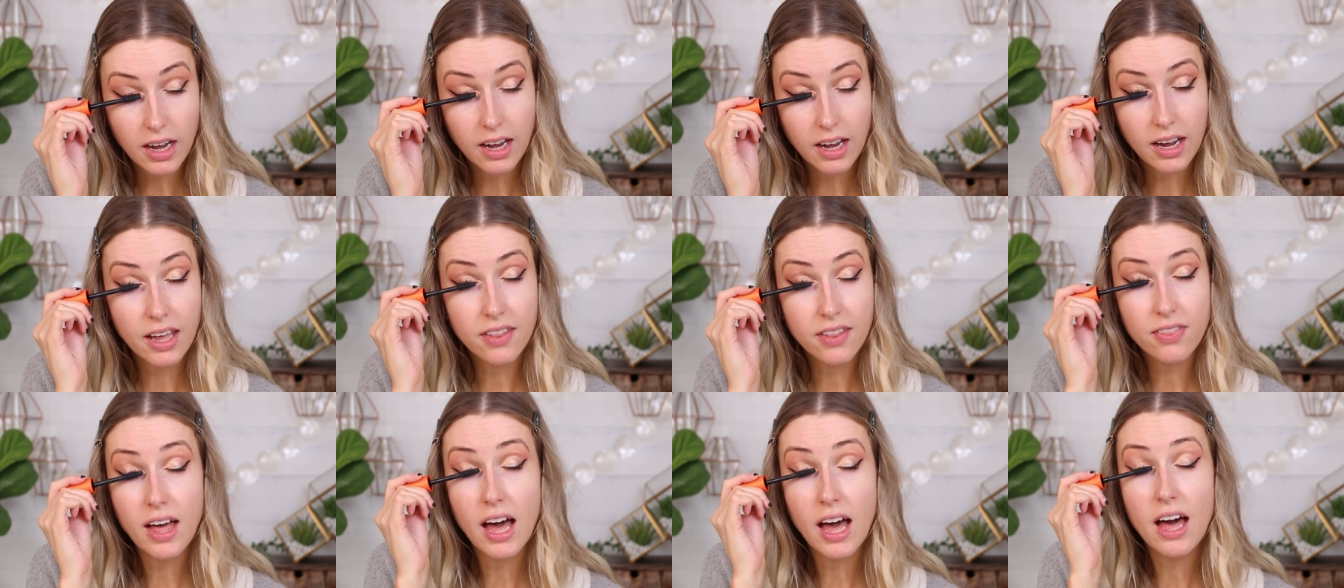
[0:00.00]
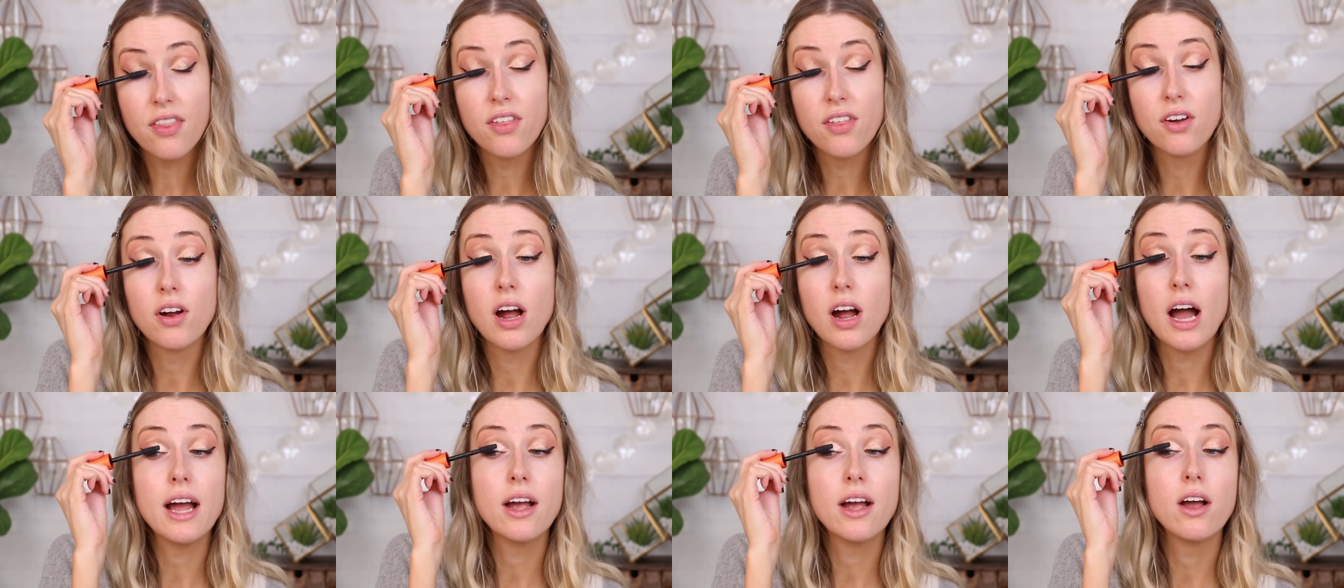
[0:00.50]
Gotta get the
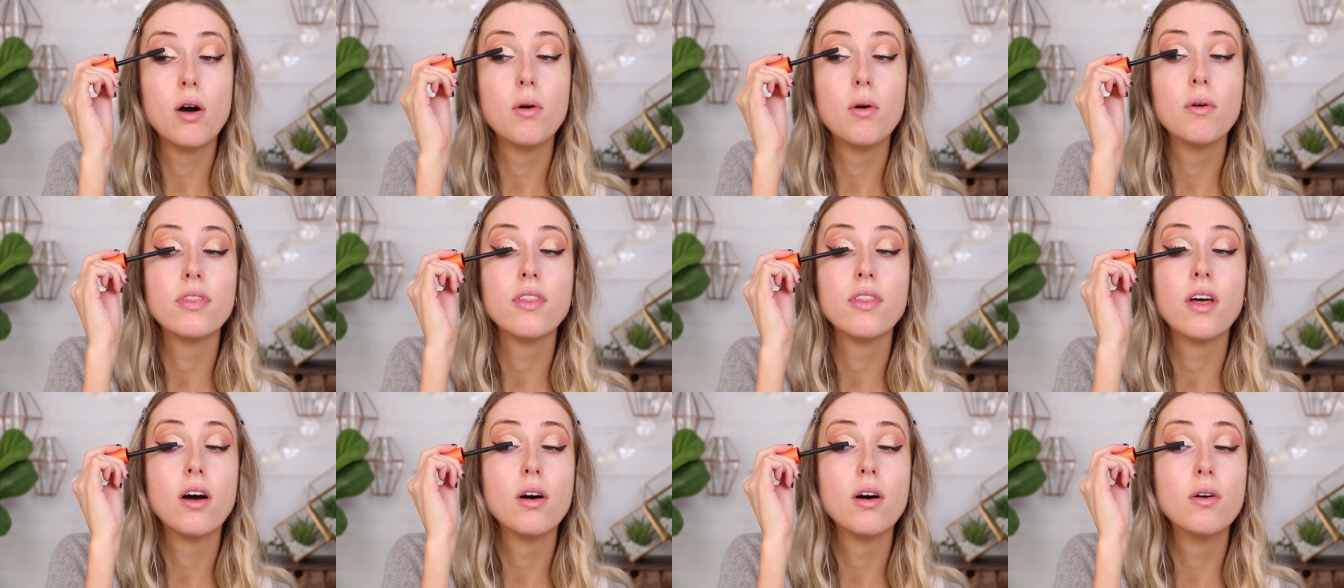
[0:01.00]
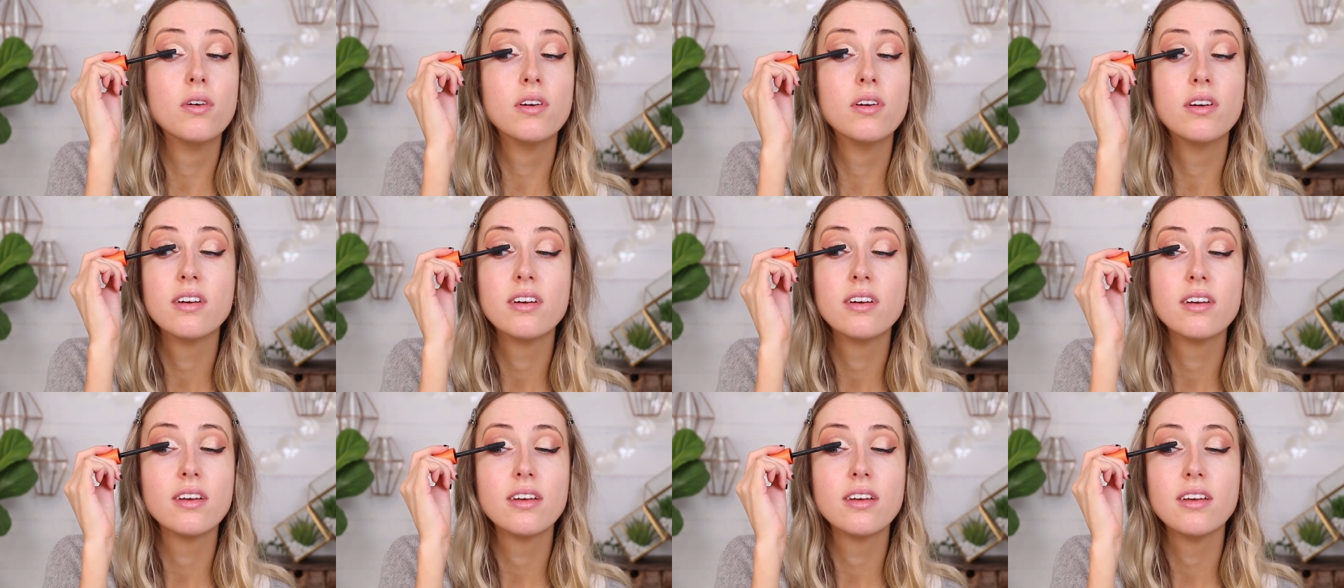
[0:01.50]
other eye going though.
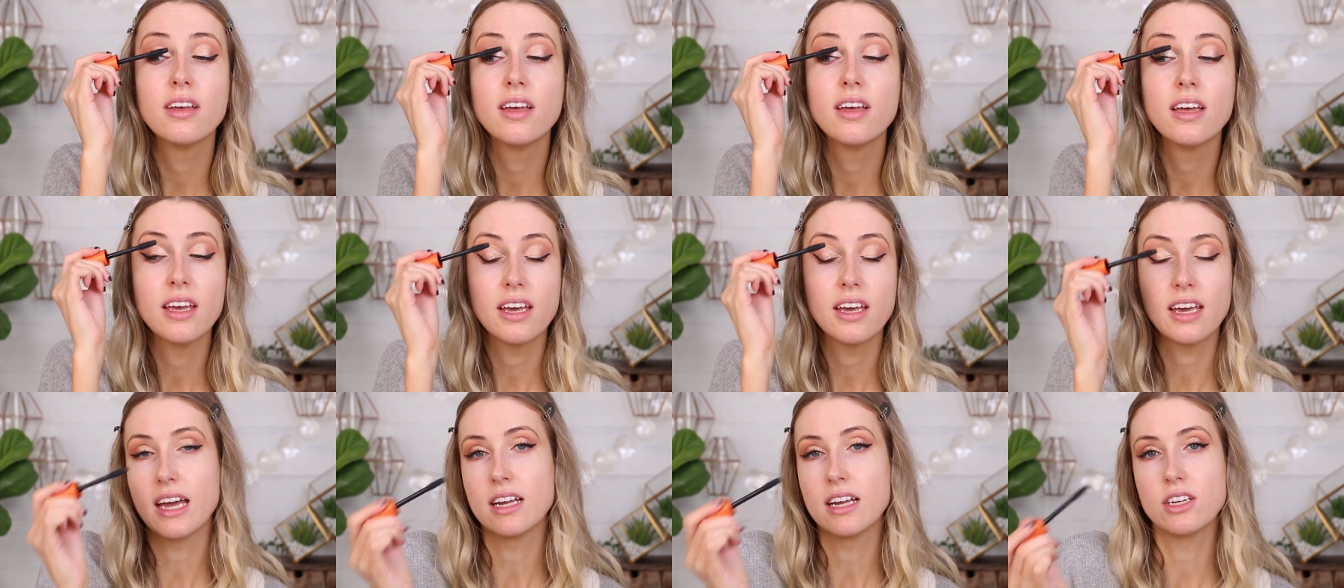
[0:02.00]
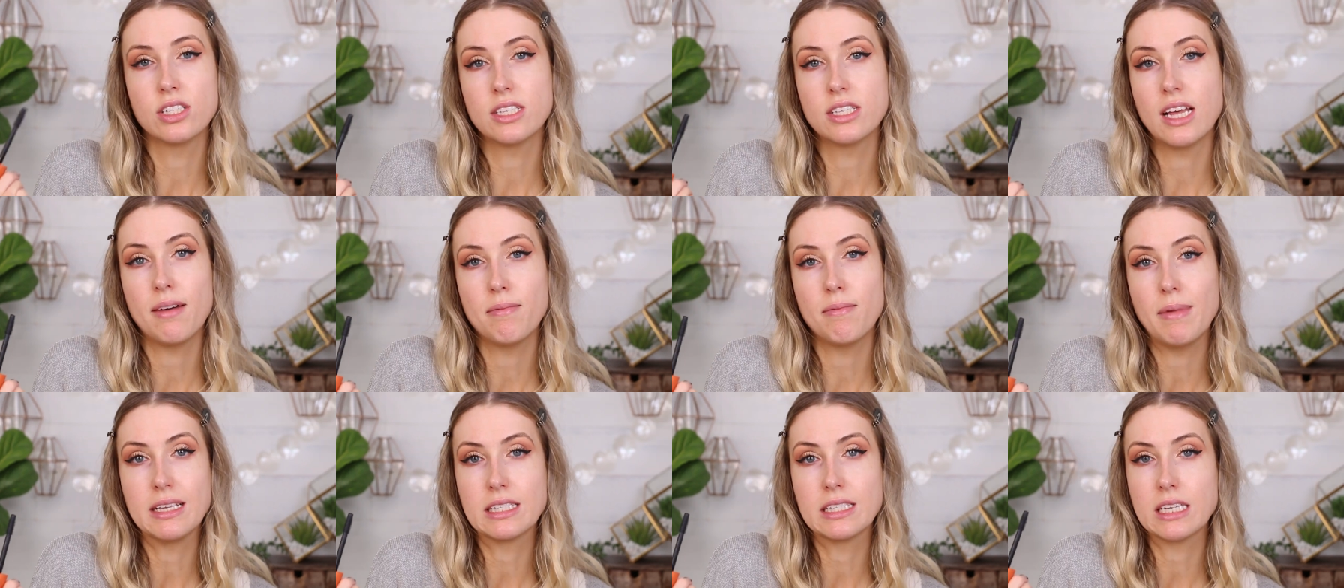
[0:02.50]
Can't just
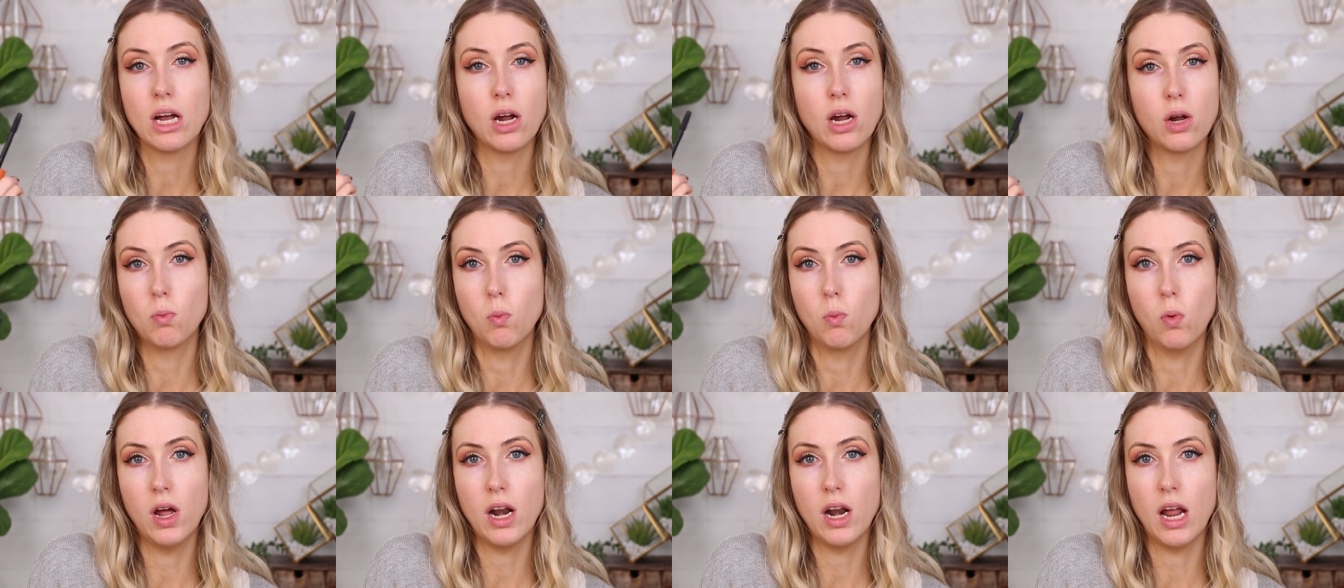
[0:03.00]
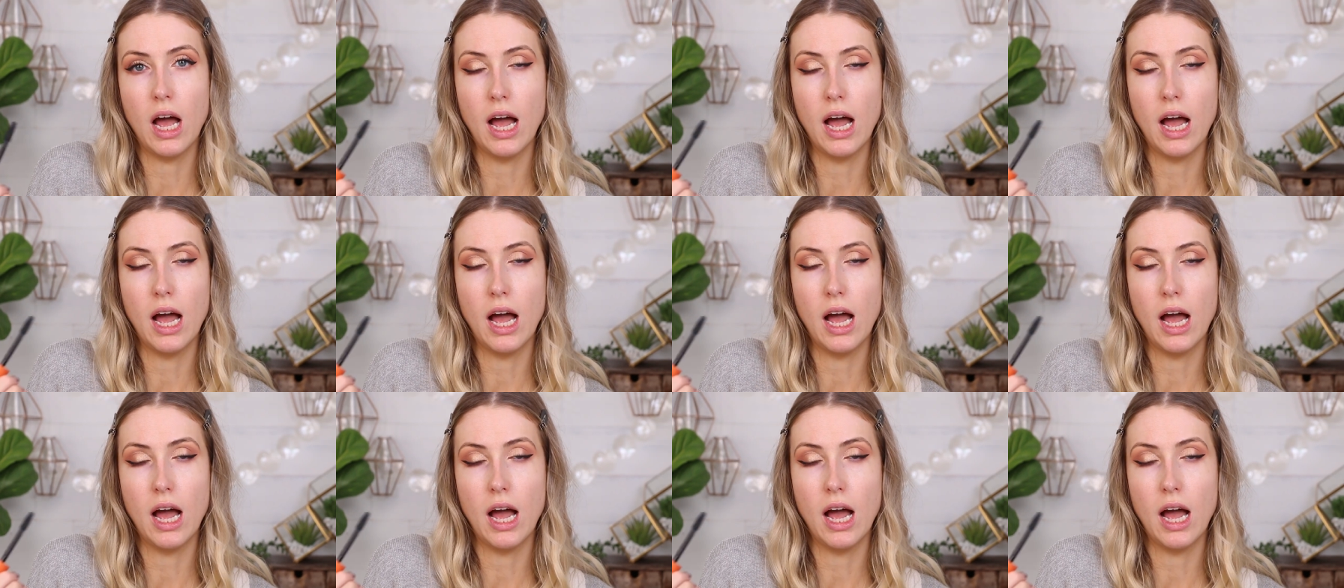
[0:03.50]
have mascara on one